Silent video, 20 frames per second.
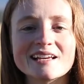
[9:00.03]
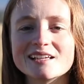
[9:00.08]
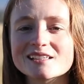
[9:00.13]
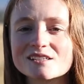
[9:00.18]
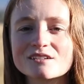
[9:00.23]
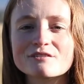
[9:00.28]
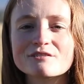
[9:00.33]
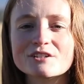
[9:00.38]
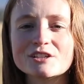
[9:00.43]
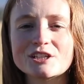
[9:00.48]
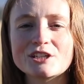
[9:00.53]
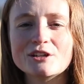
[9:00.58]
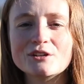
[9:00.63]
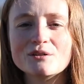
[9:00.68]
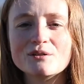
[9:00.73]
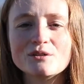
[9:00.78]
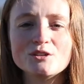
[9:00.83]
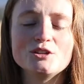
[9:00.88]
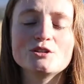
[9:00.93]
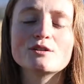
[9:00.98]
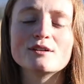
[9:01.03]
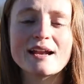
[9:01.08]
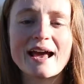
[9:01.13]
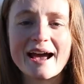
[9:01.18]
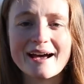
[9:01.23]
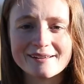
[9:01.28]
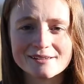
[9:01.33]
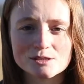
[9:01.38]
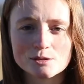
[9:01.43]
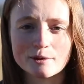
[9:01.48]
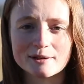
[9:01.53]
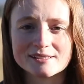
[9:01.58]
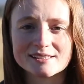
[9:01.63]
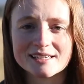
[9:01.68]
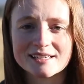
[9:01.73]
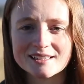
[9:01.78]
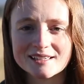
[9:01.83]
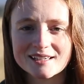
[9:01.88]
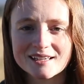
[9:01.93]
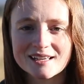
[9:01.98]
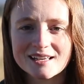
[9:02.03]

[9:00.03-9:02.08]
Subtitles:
isn't for you, you can outsource it.